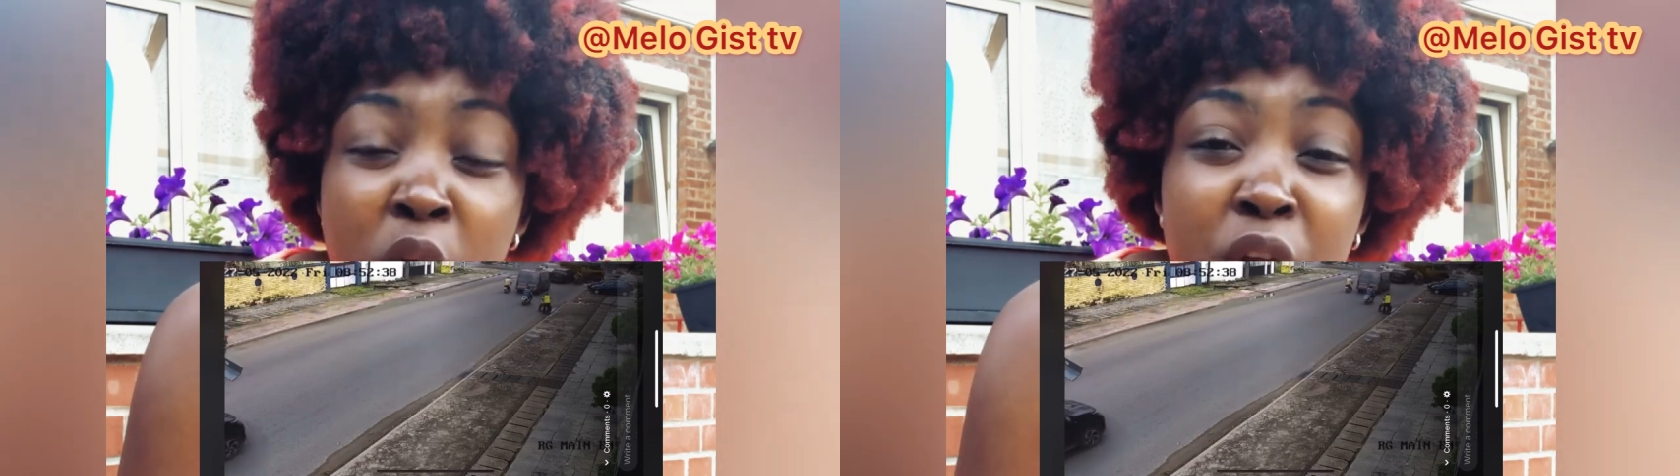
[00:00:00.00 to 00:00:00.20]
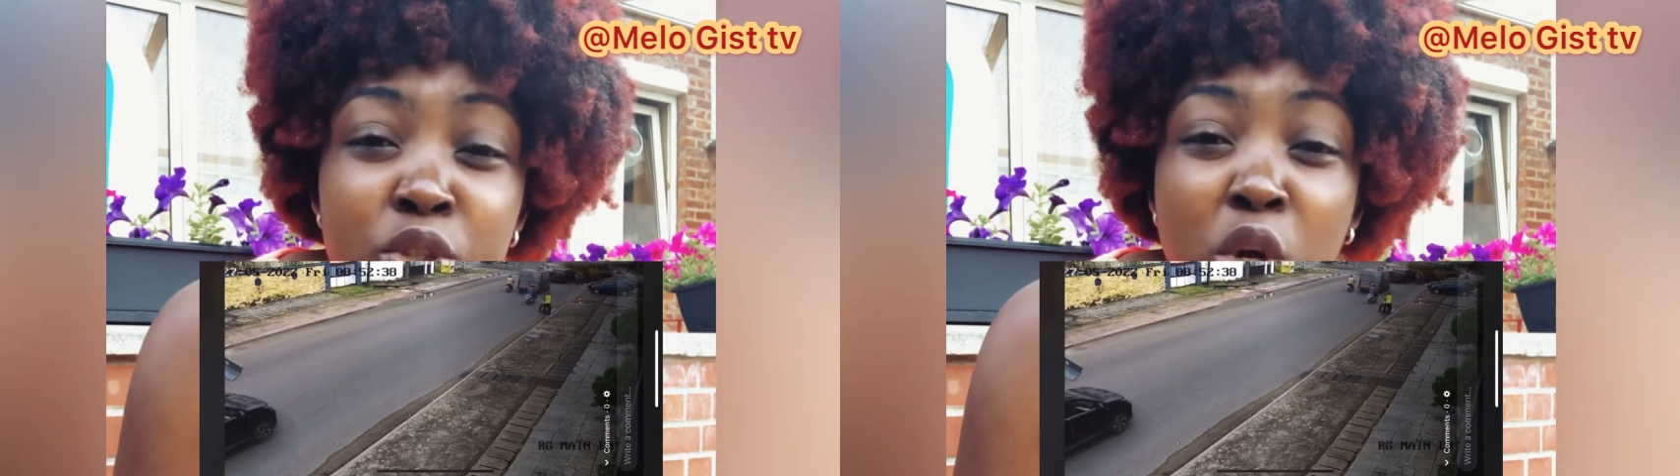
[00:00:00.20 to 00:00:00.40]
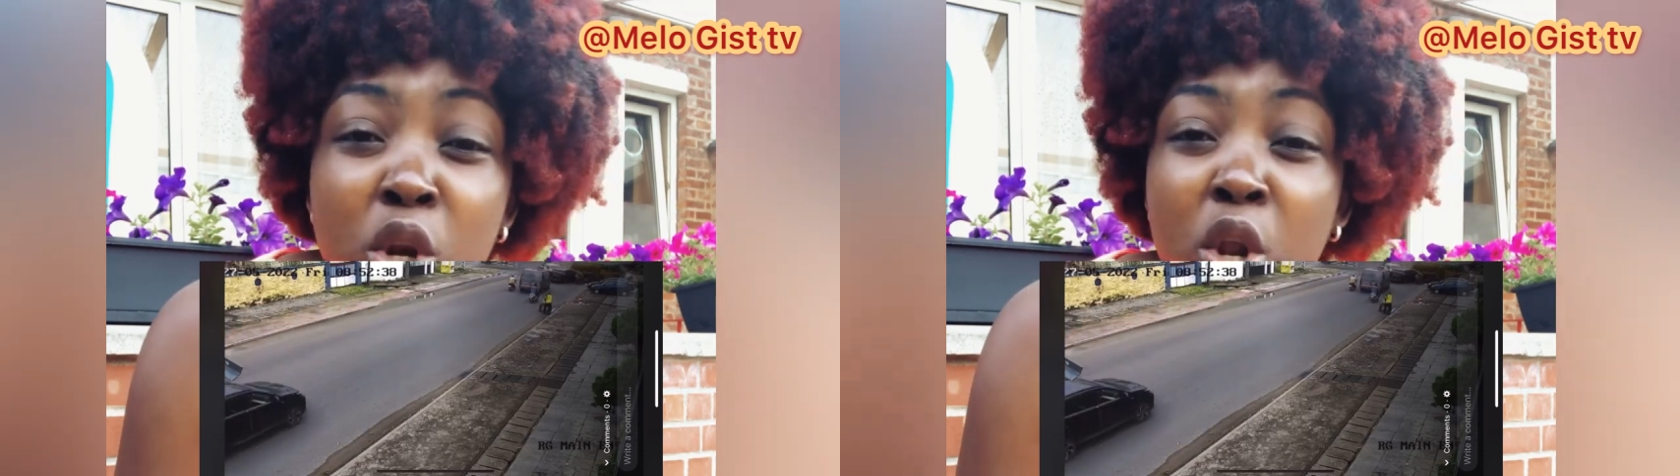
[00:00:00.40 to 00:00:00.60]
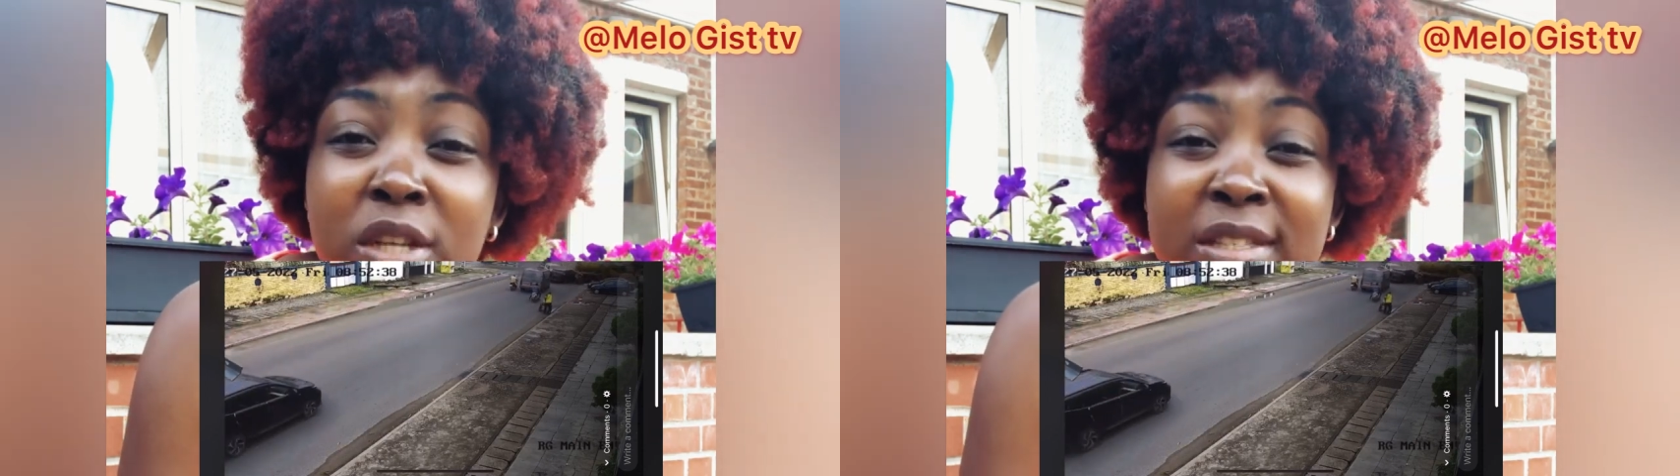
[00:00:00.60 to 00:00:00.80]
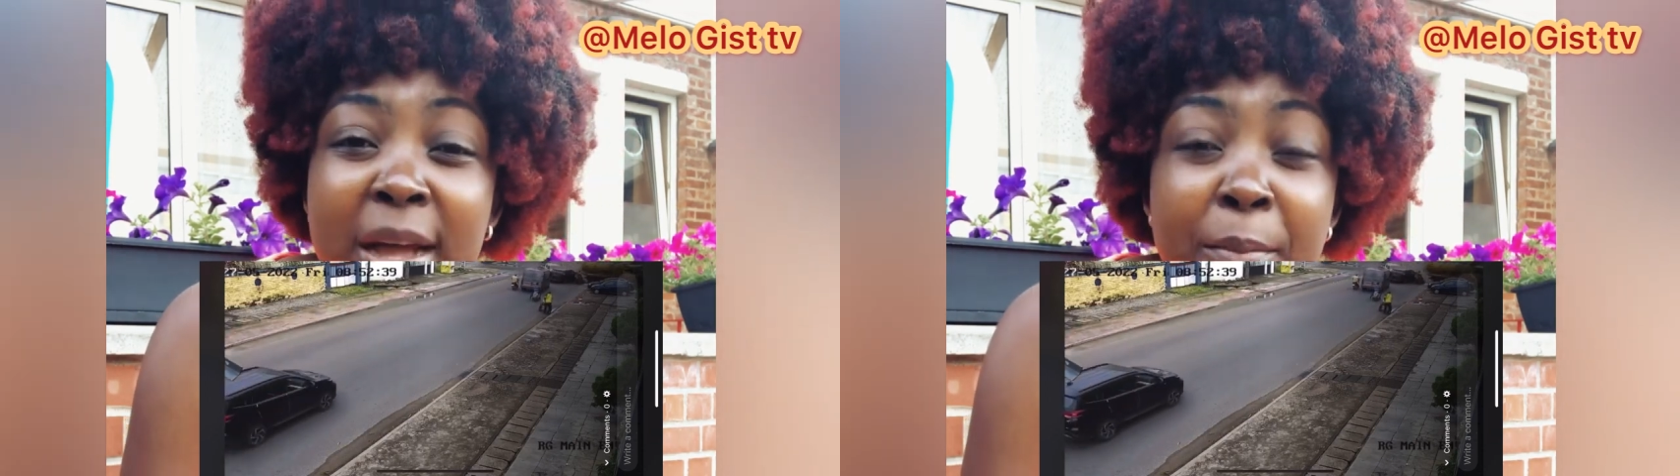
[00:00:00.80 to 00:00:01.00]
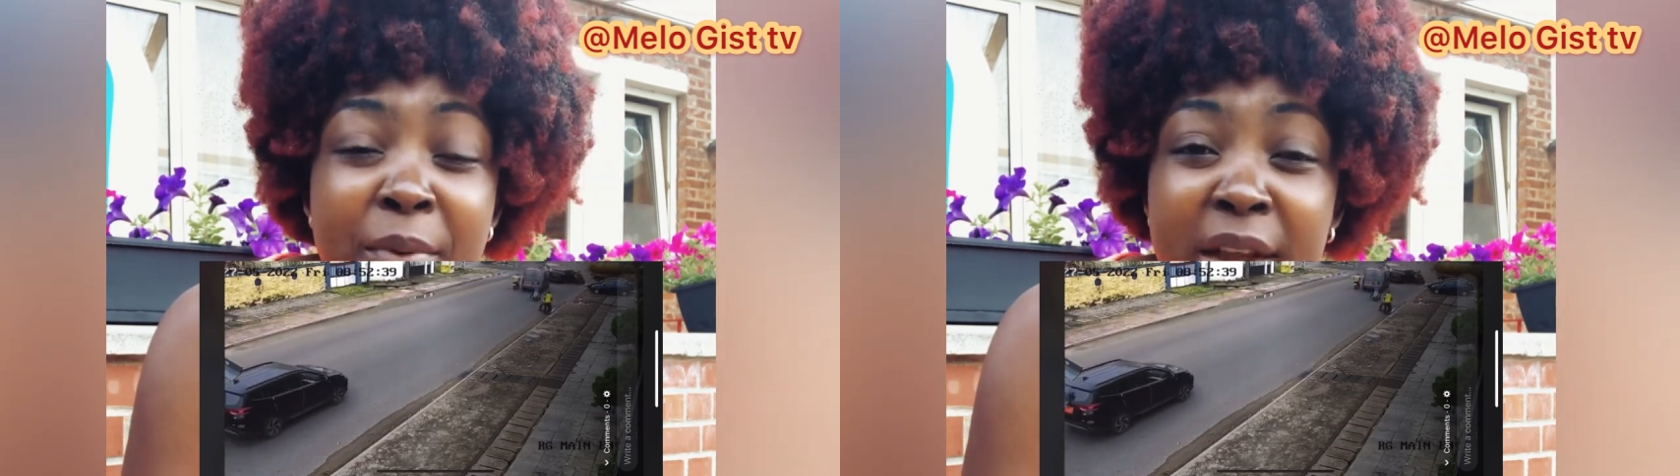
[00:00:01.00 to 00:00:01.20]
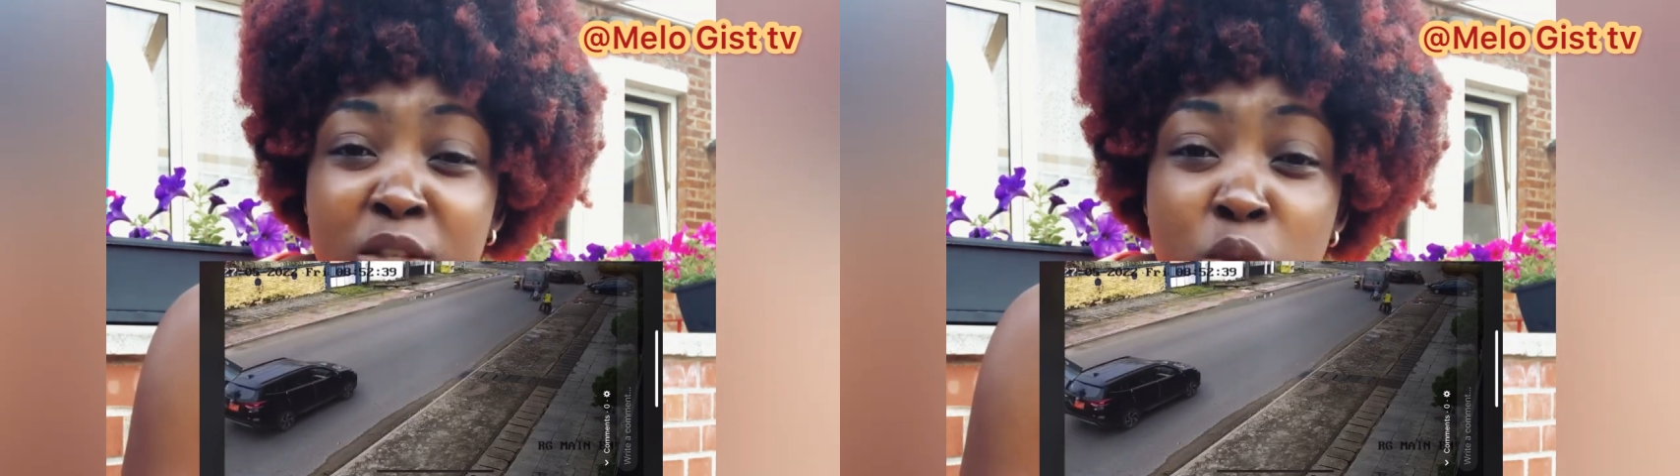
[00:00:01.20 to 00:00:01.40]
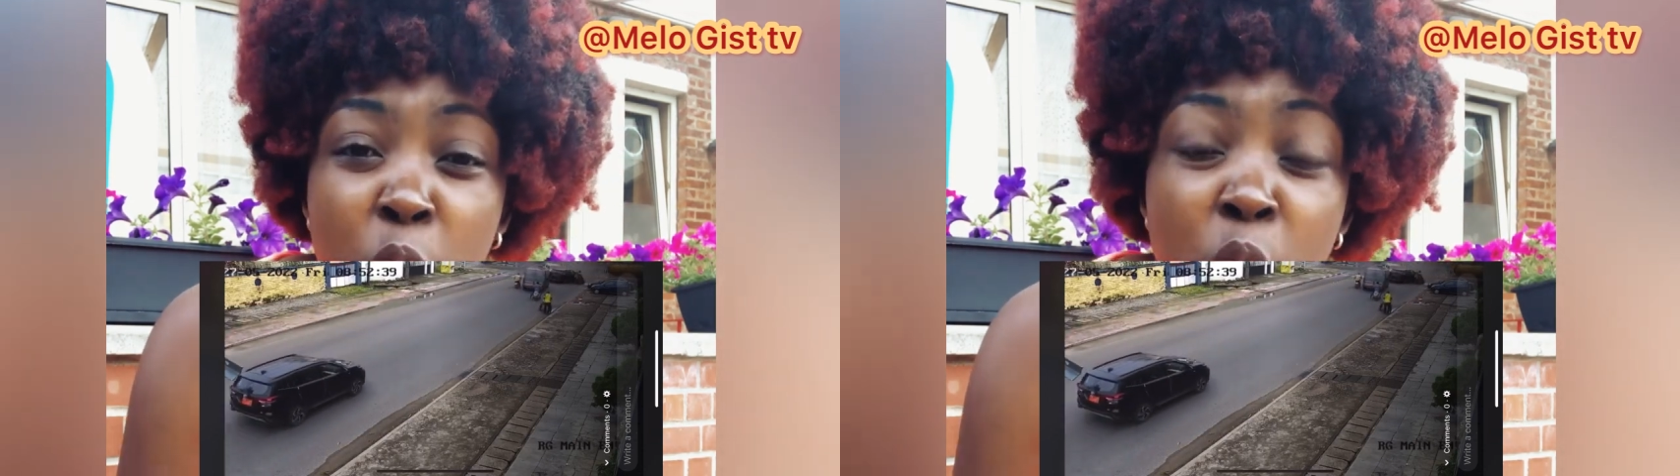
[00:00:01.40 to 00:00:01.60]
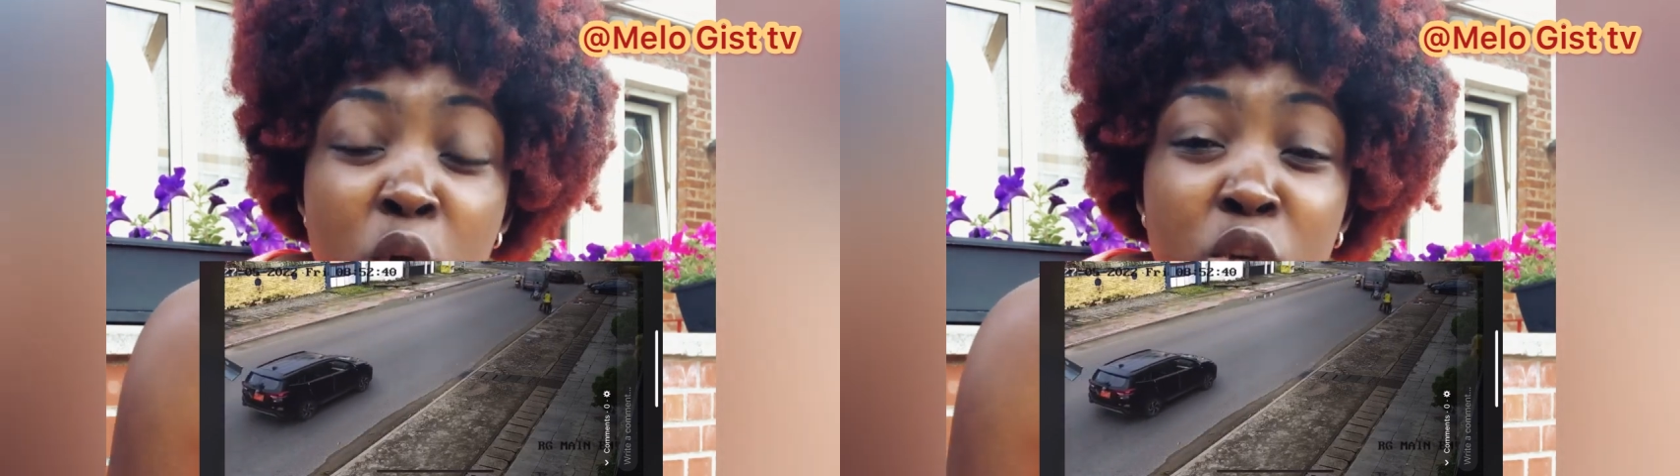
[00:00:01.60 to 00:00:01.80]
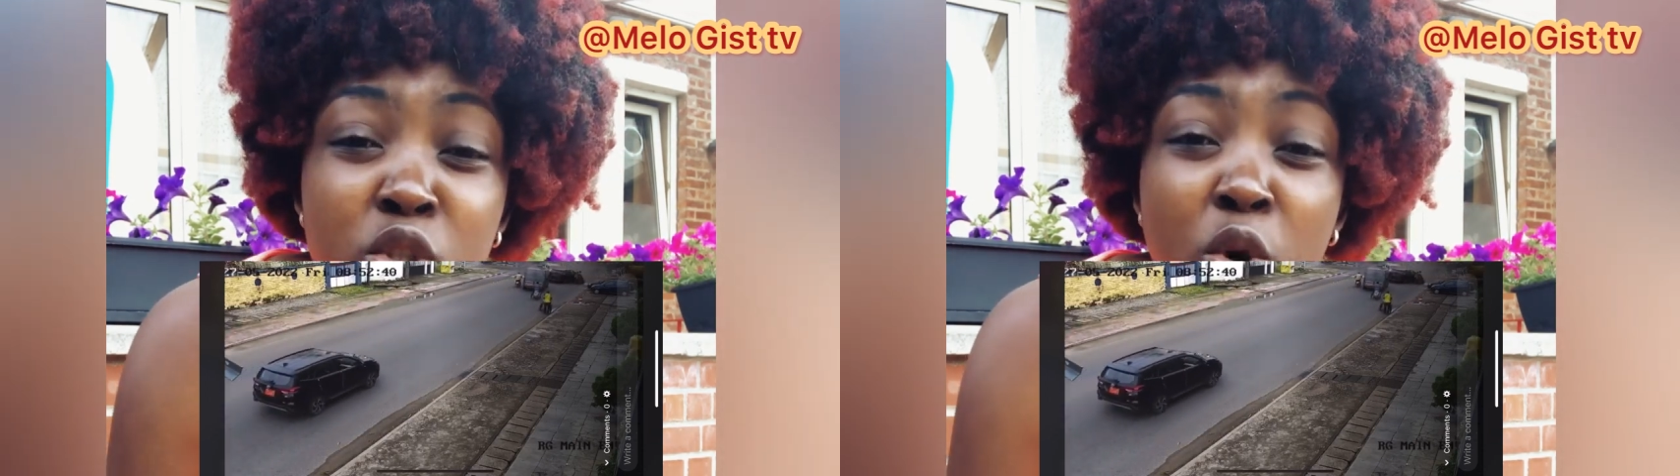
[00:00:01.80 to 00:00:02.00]
you just lost na break so
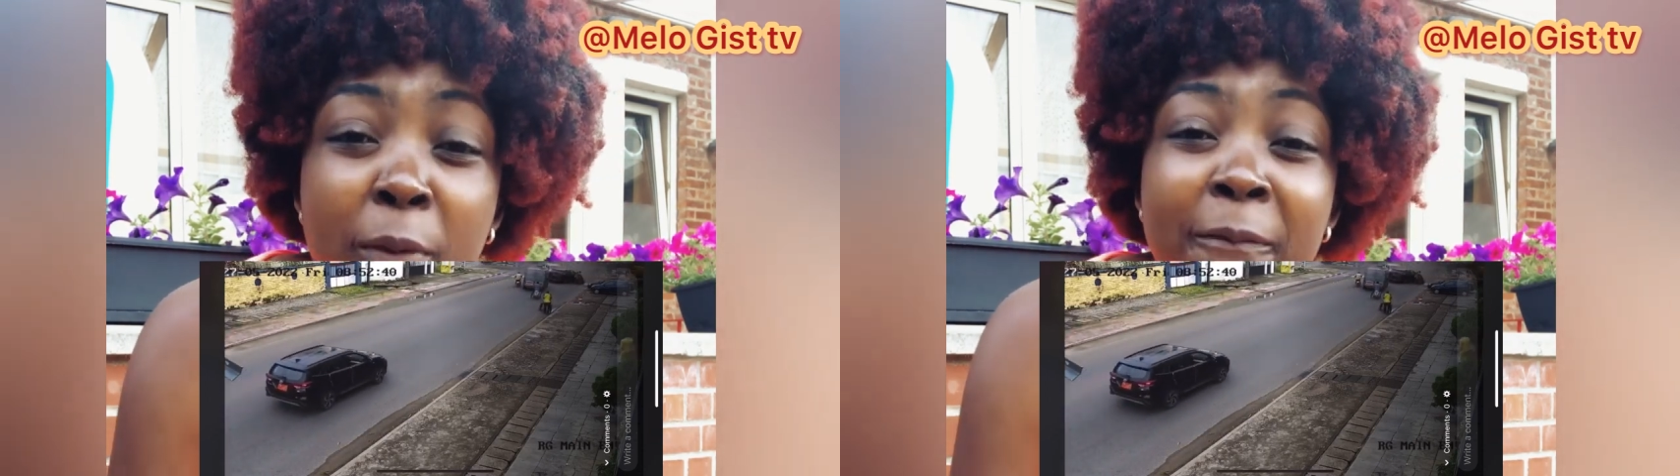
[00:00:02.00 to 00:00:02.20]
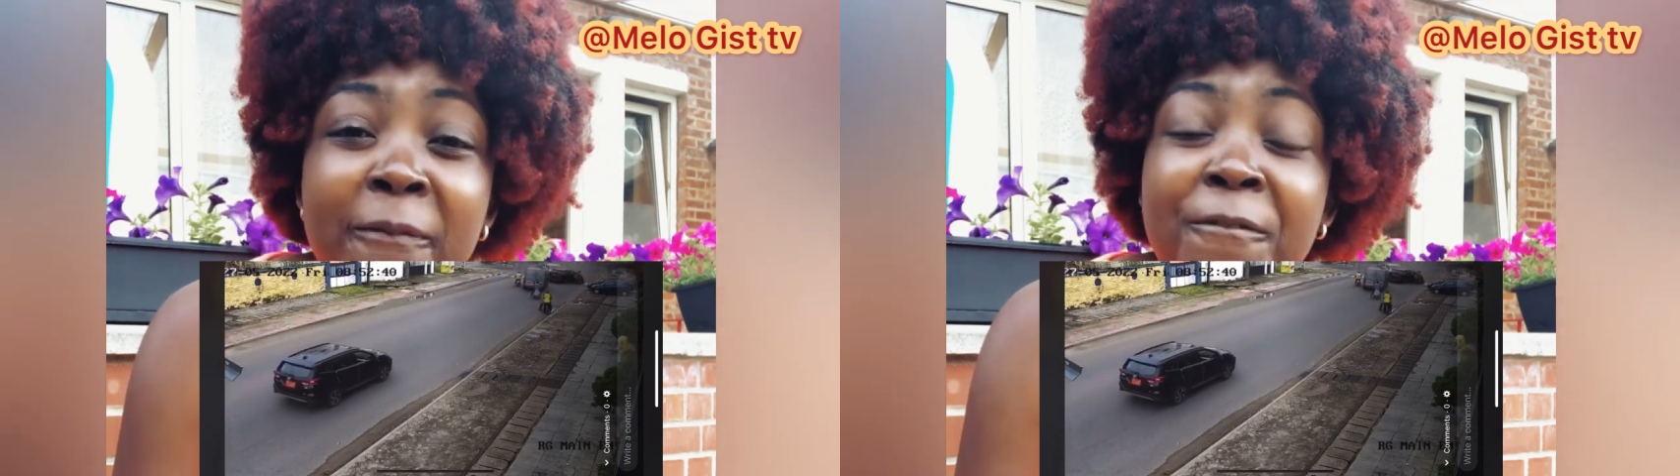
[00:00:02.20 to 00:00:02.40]
you go